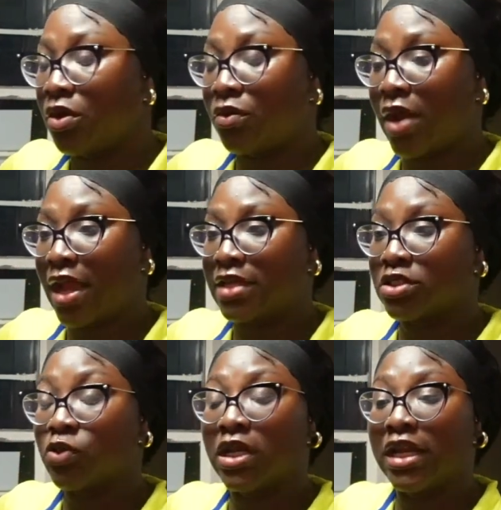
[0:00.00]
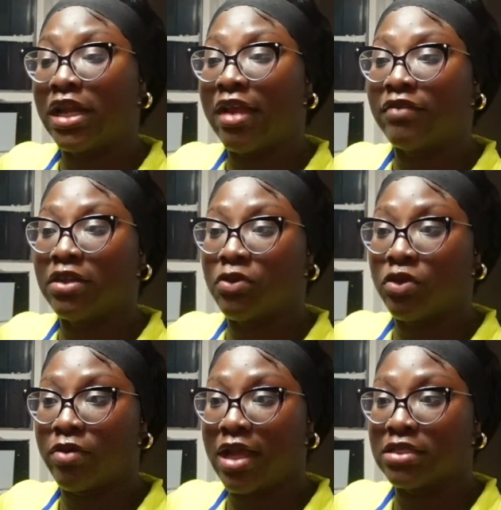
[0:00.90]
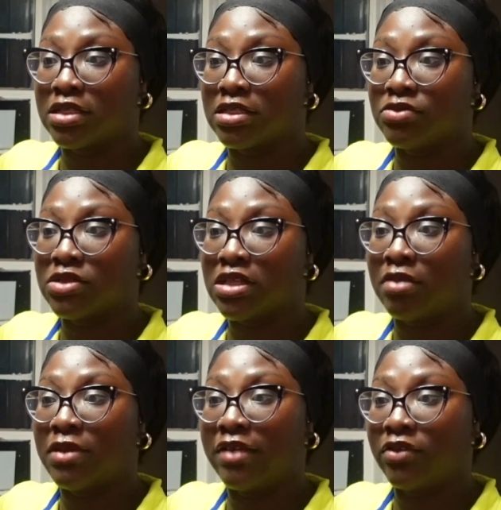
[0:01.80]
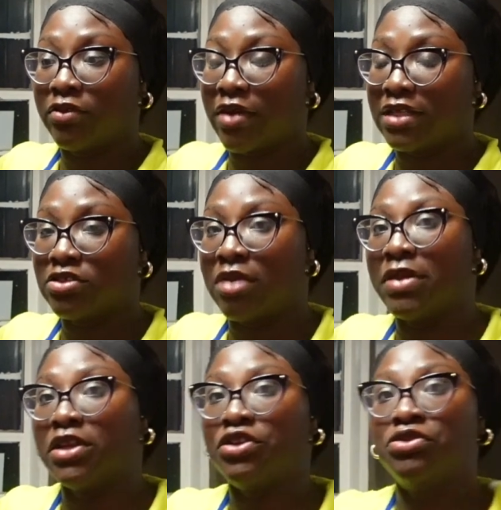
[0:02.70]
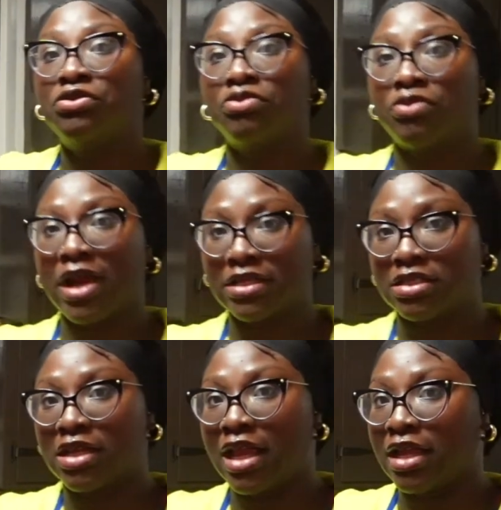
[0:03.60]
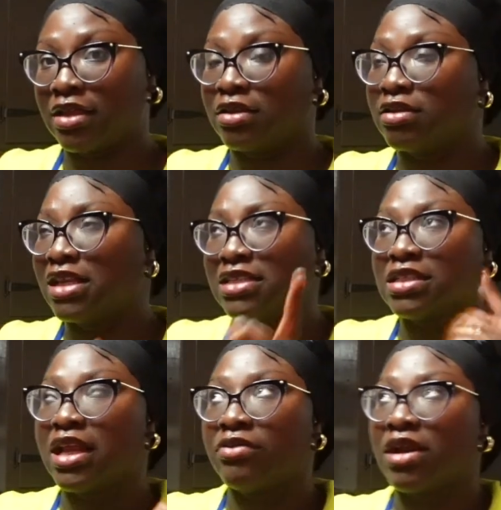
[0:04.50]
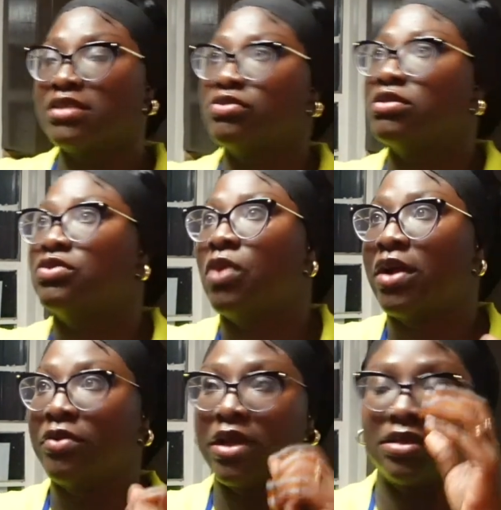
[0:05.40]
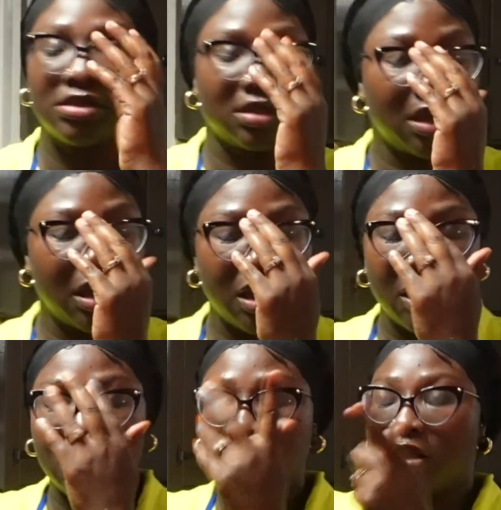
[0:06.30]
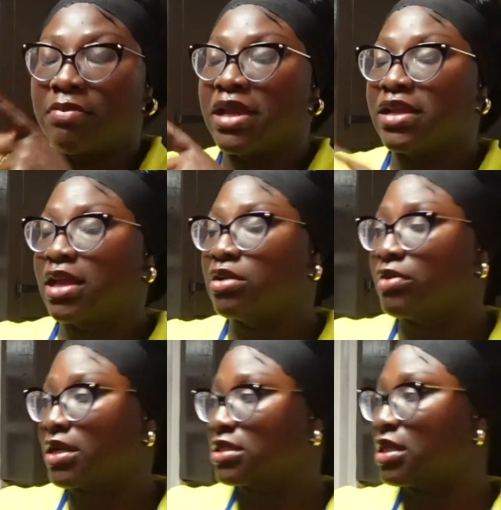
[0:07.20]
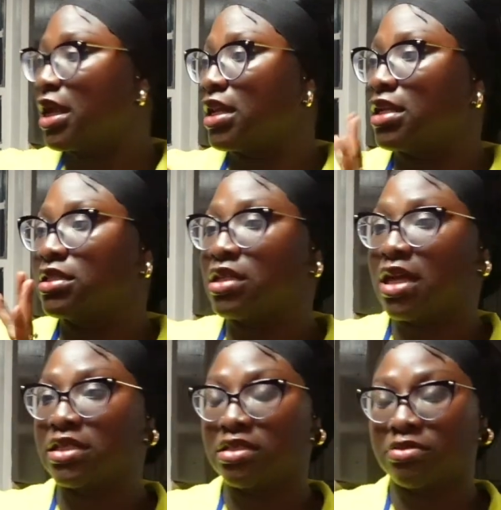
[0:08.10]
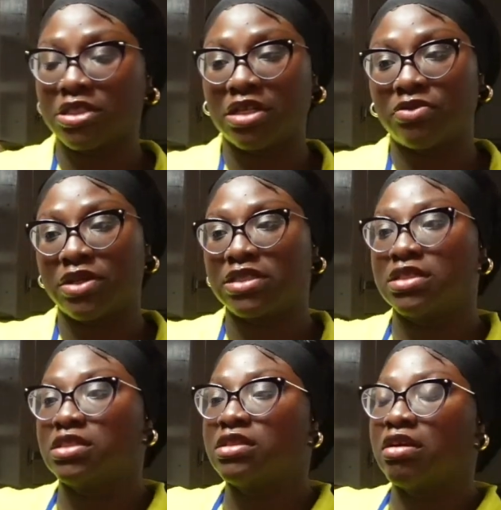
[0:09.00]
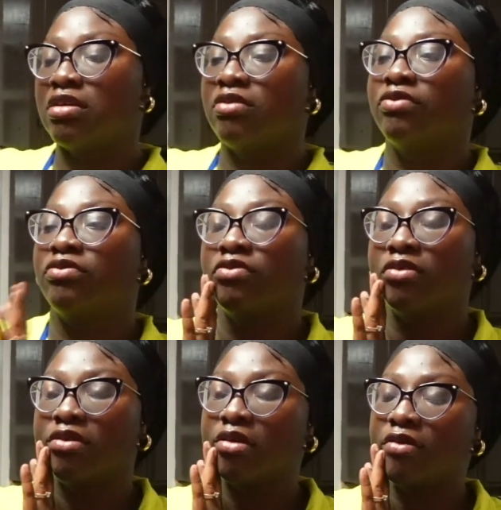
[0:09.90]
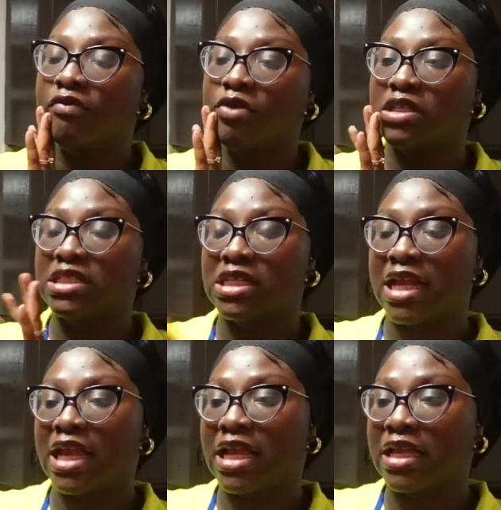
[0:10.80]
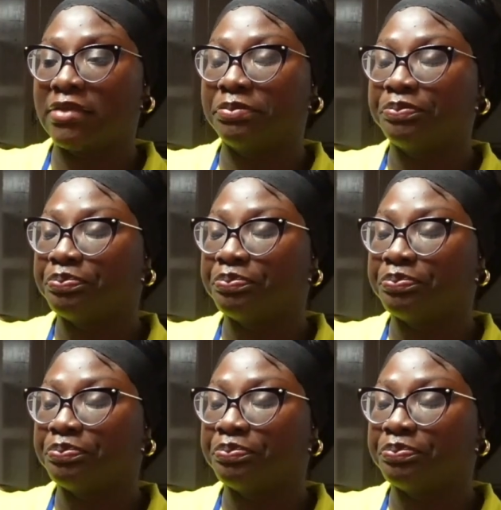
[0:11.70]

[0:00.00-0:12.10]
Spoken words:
rice. Well, they didn't have any more rice because it was leftover rice. So I made new rice today. Yesterday rice was white rice. So I made yellow rice today. They still had some chicken wings and stuff for today.